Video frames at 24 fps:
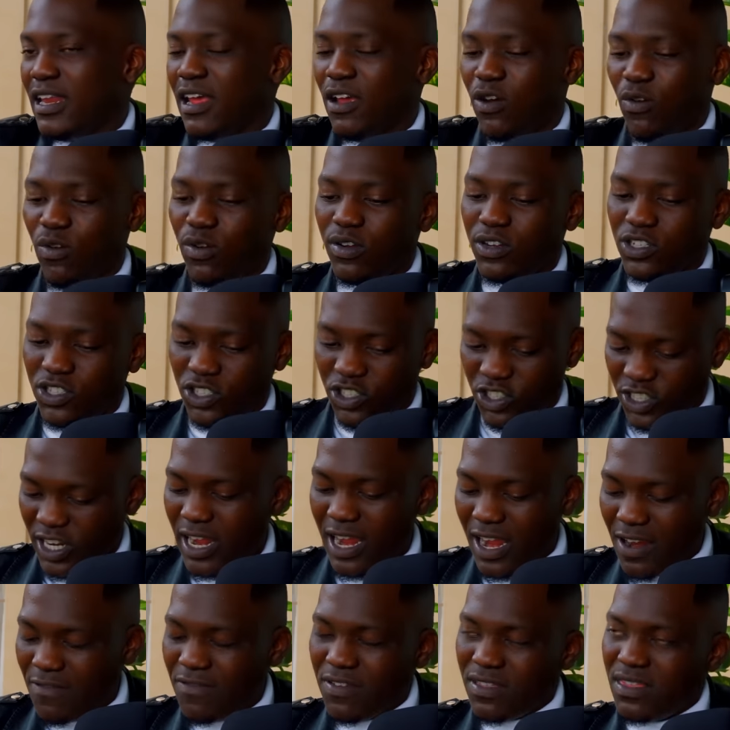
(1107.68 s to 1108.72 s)
And I always
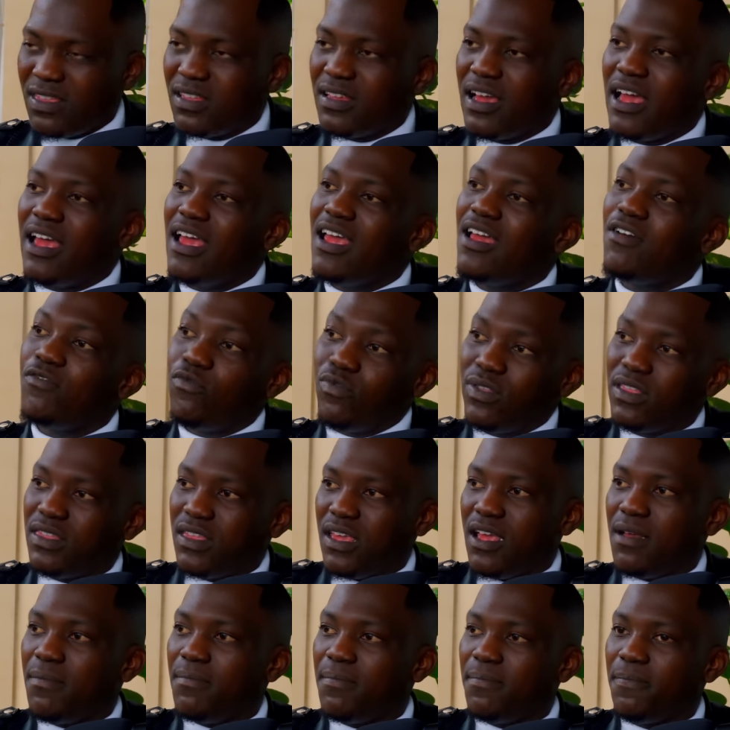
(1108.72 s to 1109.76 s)
share everything I have with them.